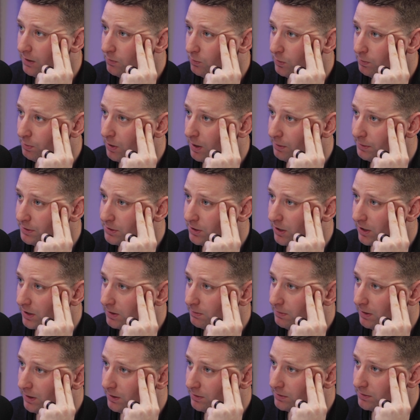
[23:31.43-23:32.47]
and we'll probably talk
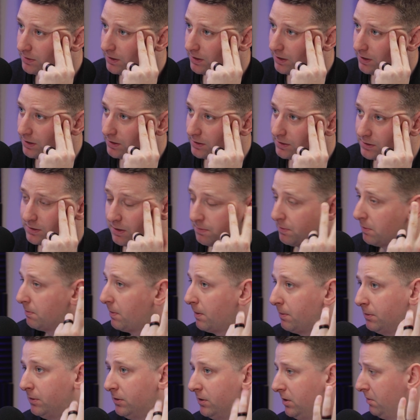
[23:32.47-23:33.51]
about something
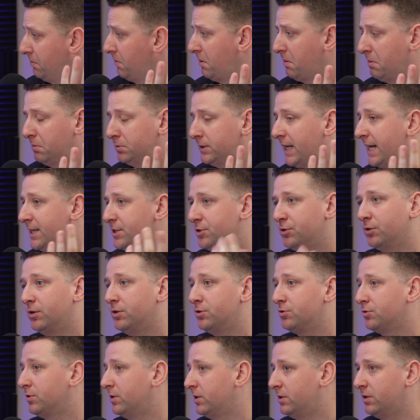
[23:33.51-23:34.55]
maybe a little different, maybe blaster
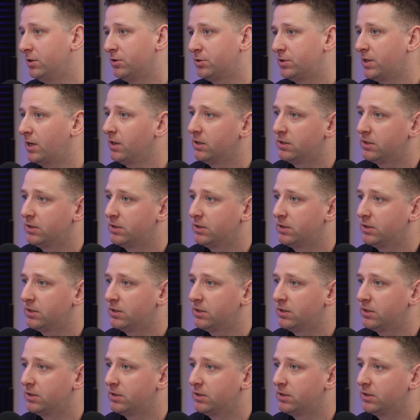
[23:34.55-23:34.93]
injuries, you know,